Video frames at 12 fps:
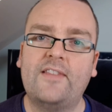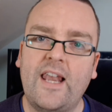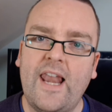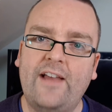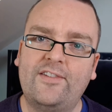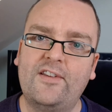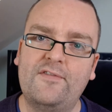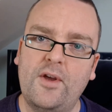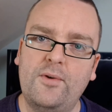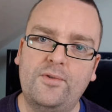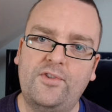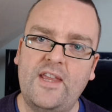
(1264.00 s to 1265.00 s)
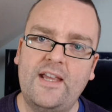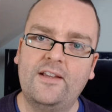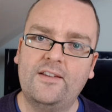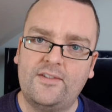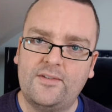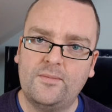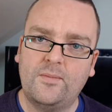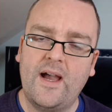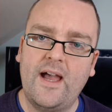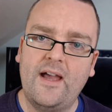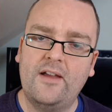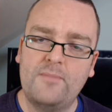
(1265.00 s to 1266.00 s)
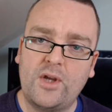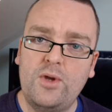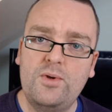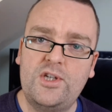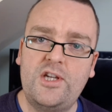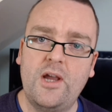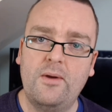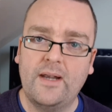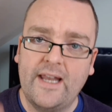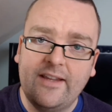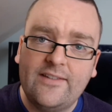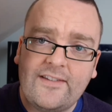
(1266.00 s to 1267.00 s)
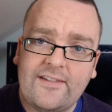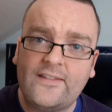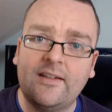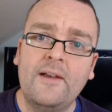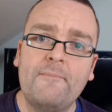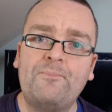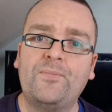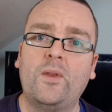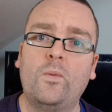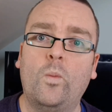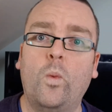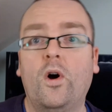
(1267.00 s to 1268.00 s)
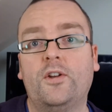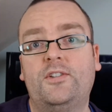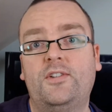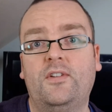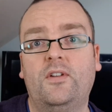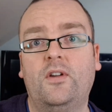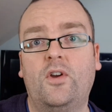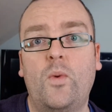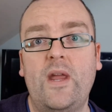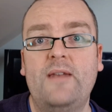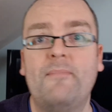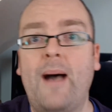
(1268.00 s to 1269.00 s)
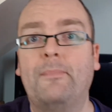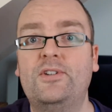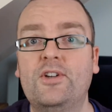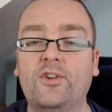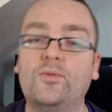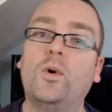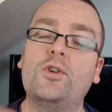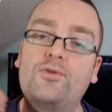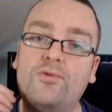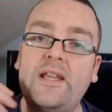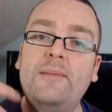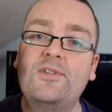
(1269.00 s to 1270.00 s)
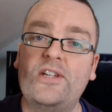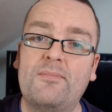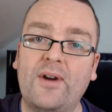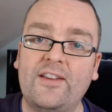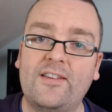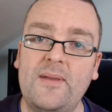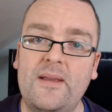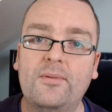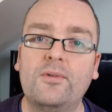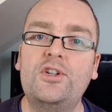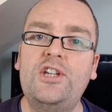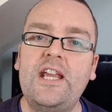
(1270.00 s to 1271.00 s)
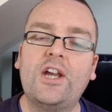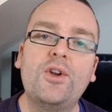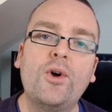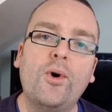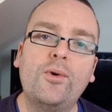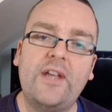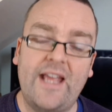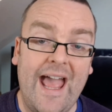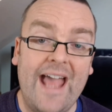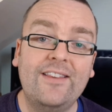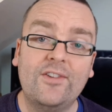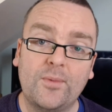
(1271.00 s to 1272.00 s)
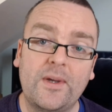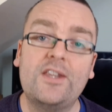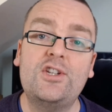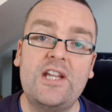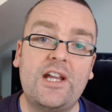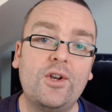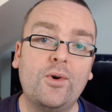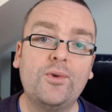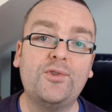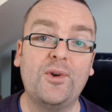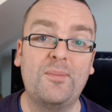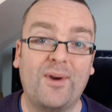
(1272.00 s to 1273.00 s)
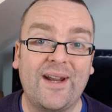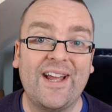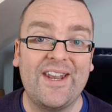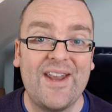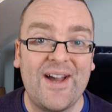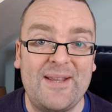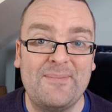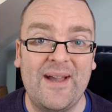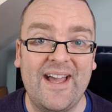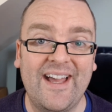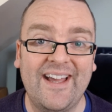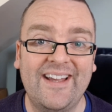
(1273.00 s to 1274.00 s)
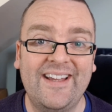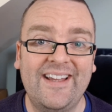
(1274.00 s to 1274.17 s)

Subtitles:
the last of those things where Mercutio lists what Queen Mab does, what dreams she brings to people. It ends with, she can also bring a nightmare.